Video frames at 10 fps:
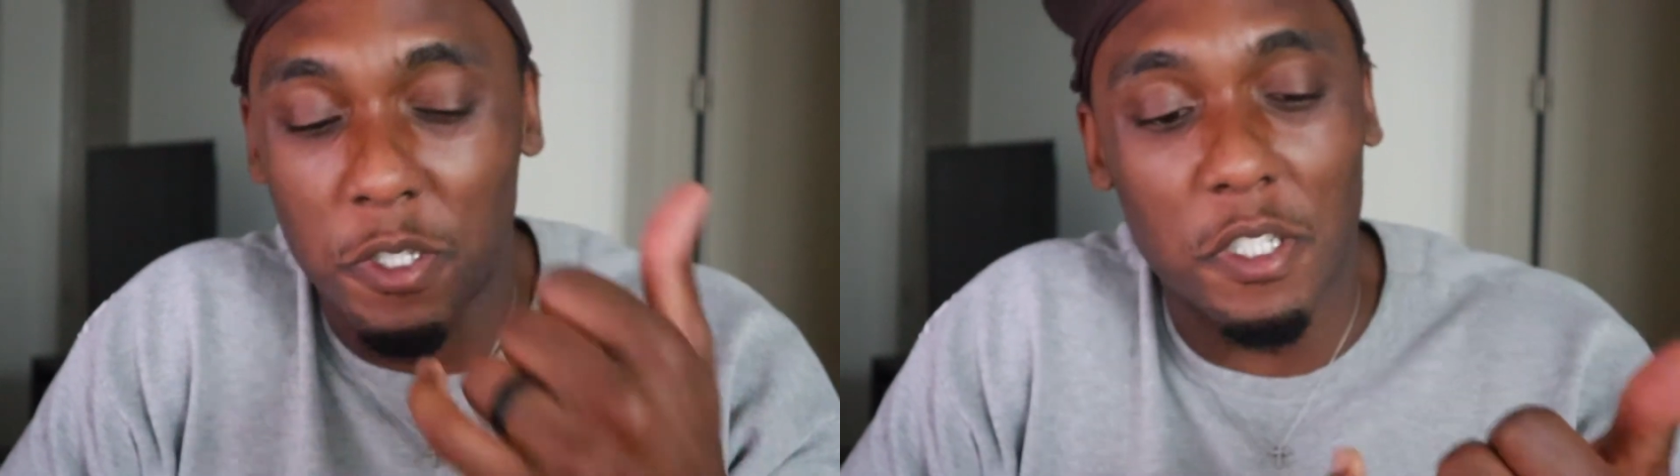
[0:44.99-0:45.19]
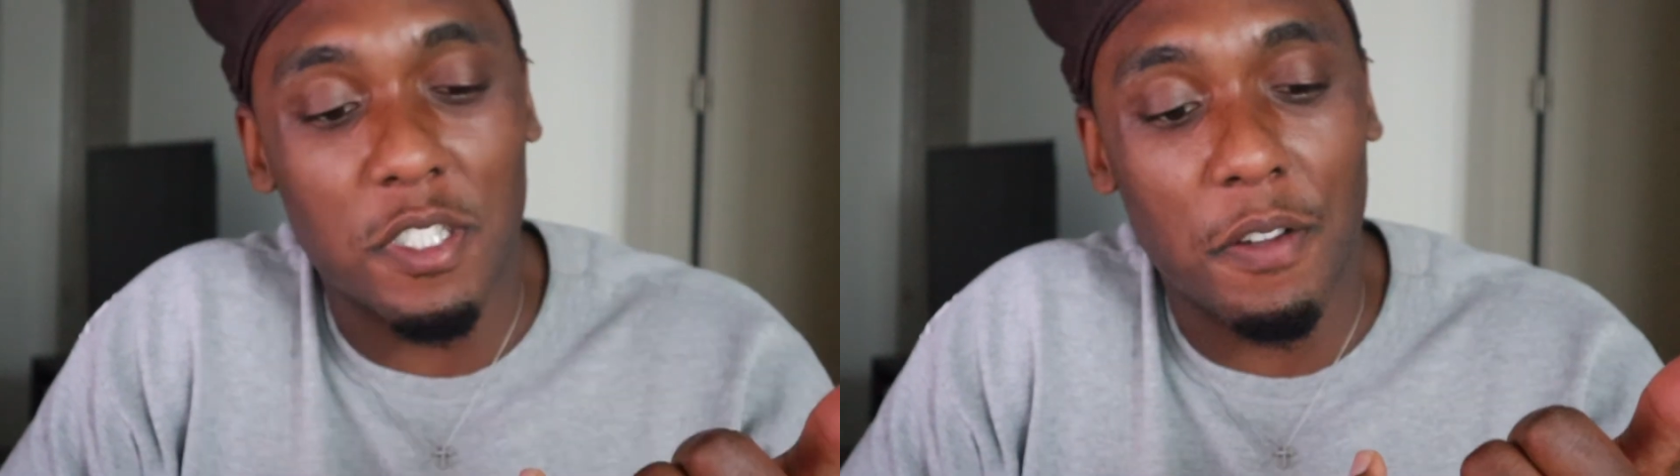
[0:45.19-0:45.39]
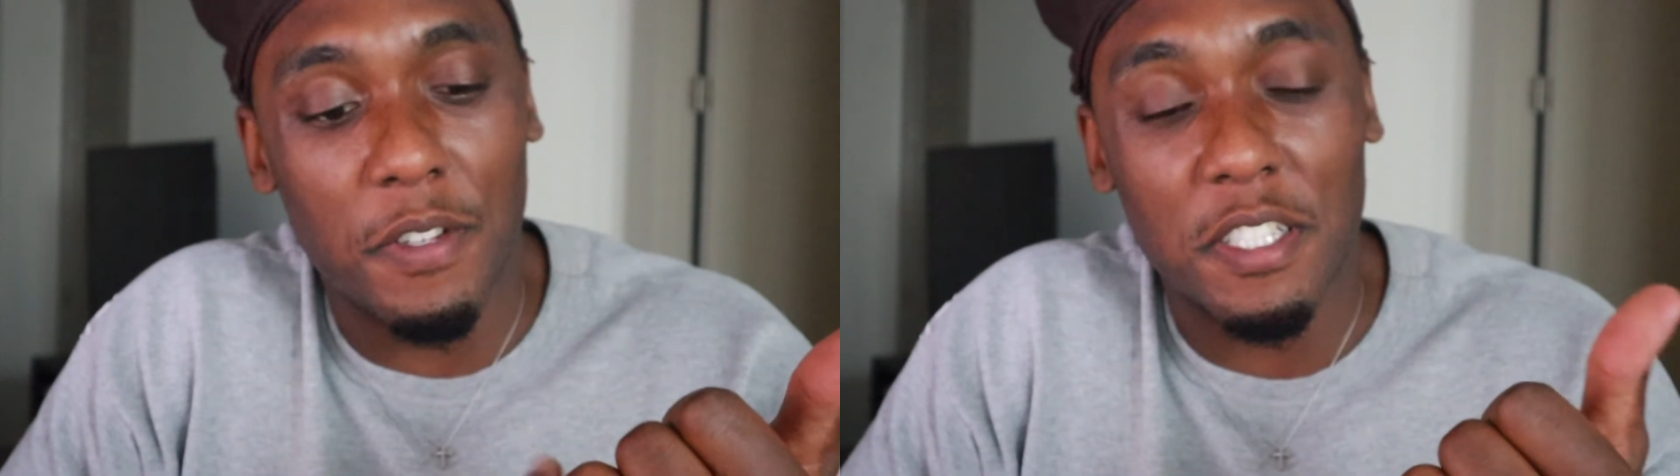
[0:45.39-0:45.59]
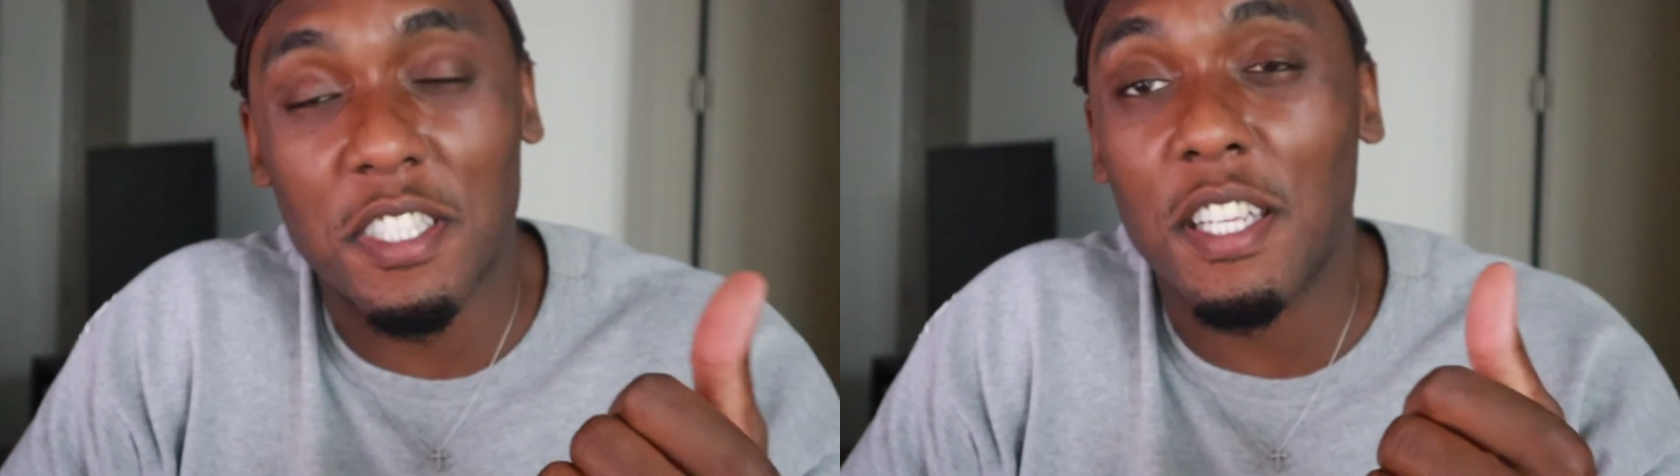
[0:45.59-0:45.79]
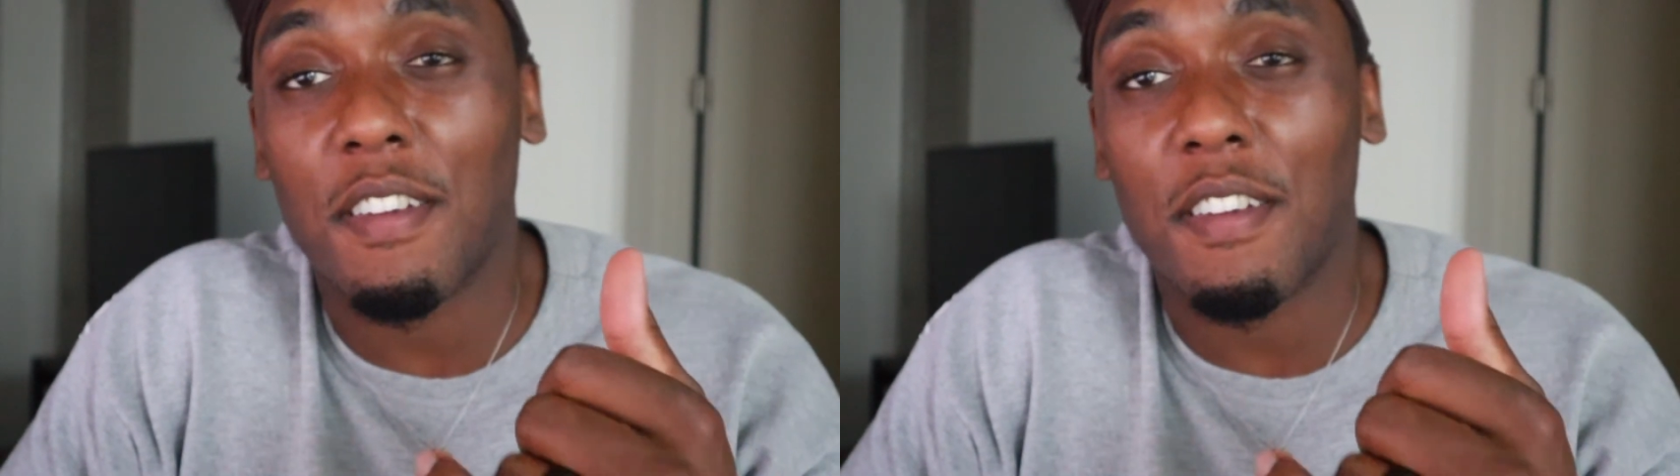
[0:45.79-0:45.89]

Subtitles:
seen stuff in the teeth.